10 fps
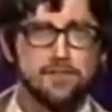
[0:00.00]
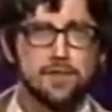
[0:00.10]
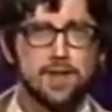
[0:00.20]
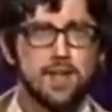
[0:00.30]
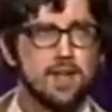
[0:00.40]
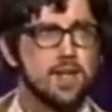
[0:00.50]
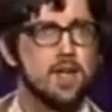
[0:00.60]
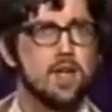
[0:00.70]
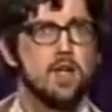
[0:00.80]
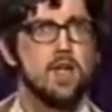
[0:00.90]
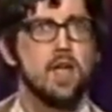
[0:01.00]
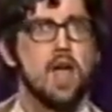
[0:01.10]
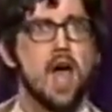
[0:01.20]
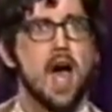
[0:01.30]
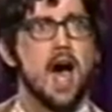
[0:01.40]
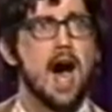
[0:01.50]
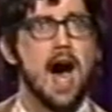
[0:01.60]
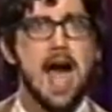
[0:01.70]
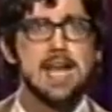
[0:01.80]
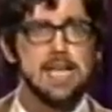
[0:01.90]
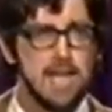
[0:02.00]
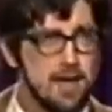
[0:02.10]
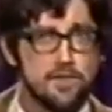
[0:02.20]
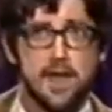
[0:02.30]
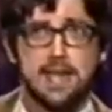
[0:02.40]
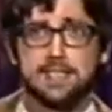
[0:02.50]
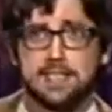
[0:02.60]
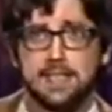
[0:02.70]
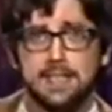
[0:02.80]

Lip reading: I love it.